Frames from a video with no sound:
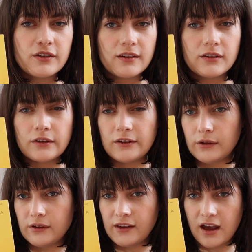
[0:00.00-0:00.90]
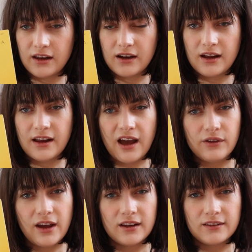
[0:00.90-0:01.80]
sister's suicide and
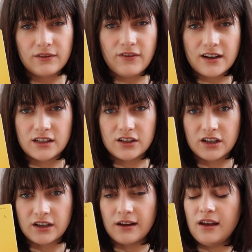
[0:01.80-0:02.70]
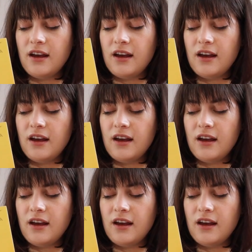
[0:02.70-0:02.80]
how that has affected her.